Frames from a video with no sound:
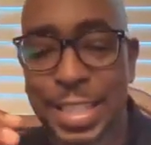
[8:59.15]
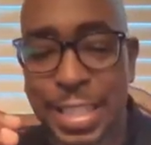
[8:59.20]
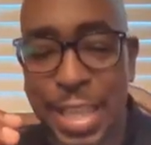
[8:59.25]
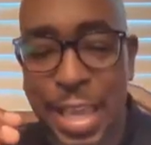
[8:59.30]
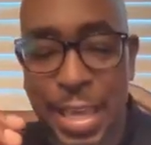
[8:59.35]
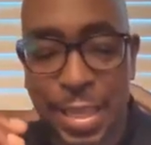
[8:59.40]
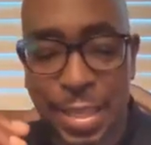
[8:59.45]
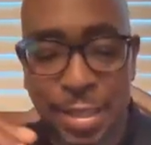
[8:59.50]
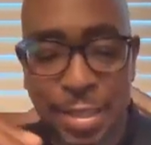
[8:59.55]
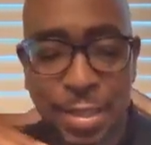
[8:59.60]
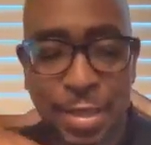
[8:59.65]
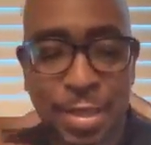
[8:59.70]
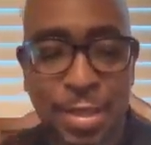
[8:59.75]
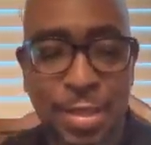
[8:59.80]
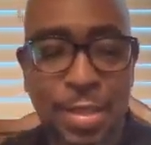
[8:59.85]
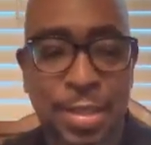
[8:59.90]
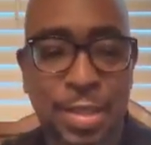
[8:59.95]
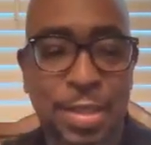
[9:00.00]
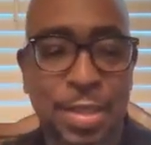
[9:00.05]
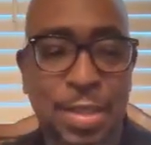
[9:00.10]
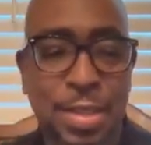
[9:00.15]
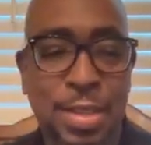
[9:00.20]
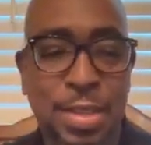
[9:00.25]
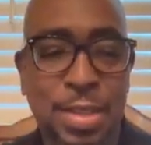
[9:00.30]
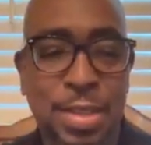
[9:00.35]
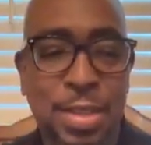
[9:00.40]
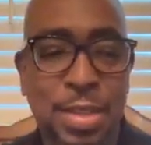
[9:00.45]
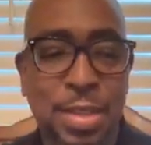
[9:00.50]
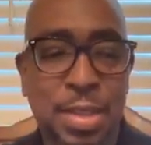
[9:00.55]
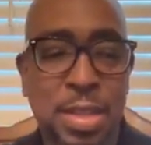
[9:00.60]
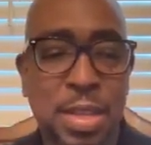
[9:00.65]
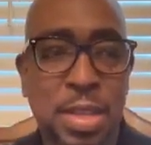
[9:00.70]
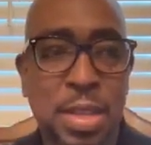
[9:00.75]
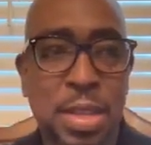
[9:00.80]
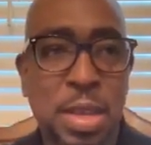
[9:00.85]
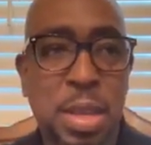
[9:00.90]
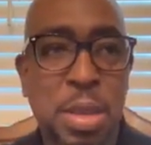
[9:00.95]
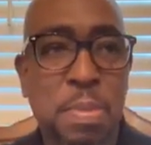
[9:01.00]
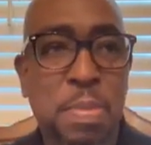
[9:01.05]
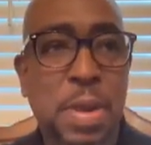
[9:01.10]
sight.
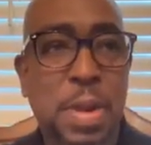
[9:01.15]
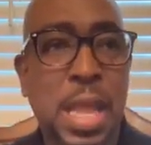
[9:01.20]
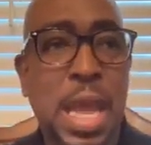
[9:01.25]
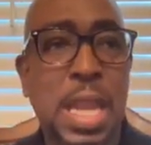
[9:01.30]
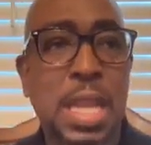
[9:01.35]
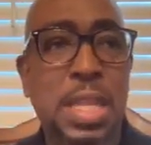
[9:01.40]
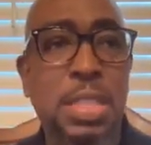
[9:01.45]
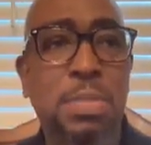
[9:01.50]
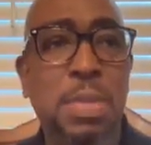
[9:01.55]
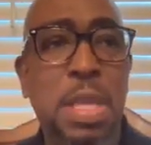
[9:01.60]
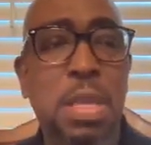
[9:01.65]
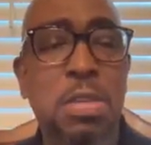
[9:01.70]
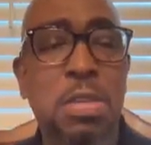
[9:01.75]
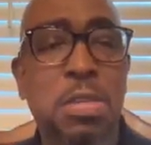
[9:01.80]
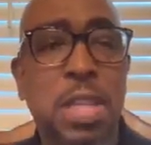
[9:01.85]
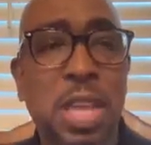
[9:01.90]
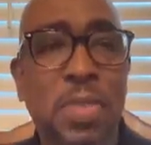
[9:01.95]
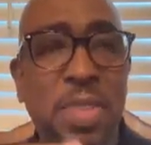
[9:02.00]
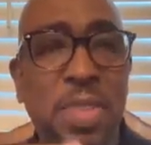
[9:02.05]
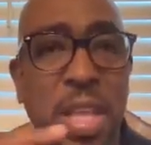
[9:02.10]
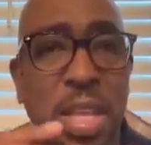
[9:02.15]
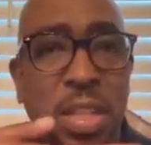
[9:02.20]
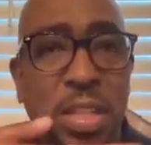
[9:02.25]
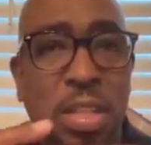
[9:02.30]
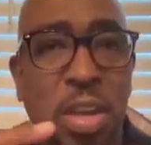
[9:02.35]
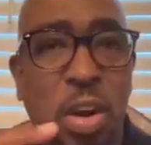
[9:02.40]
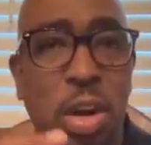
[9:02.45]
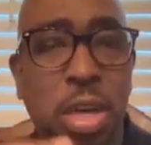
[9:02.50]
Blindness means you're living in